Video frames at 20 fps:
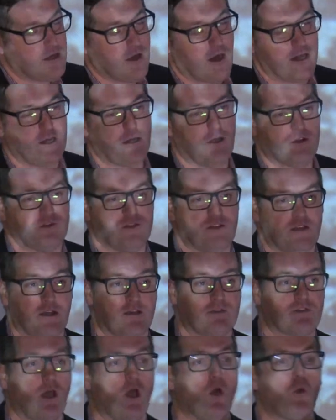
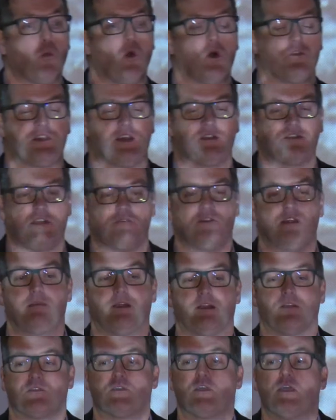1906, was at 70
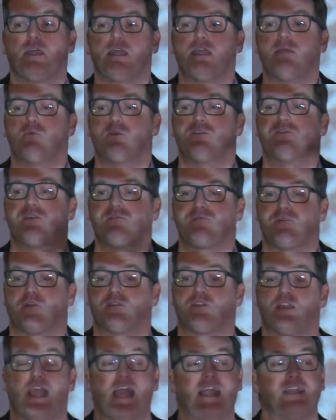minutes, it was the
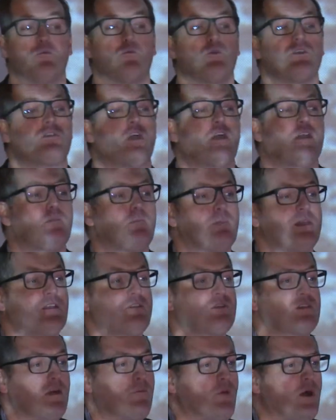first thing. And it was
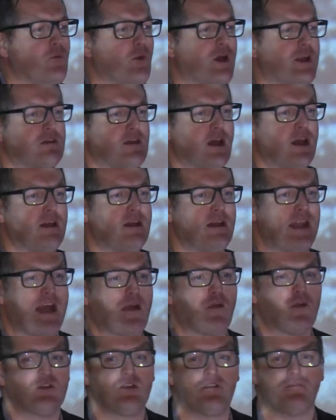because someone went,
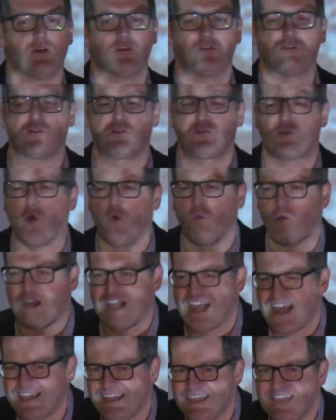narrative,
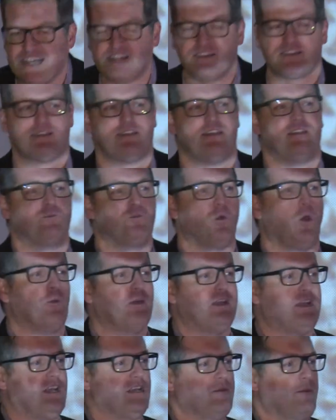story. This is what
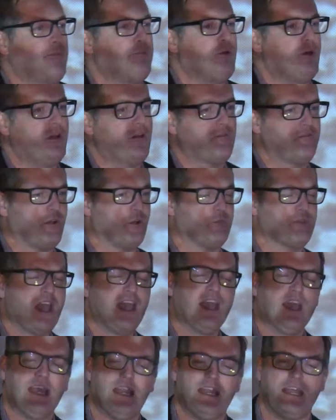we need to be putting on films.
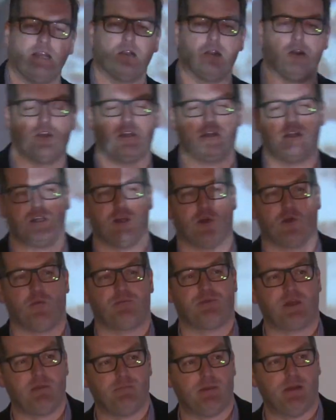In England and in
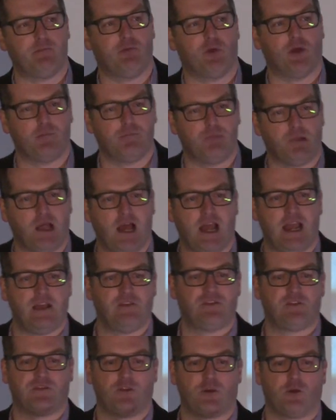Europe, they'd been putting
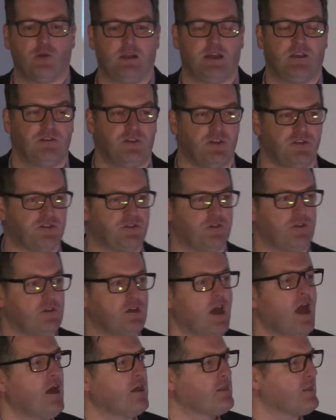plays that already
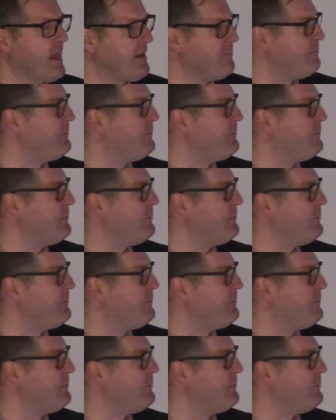existed. Les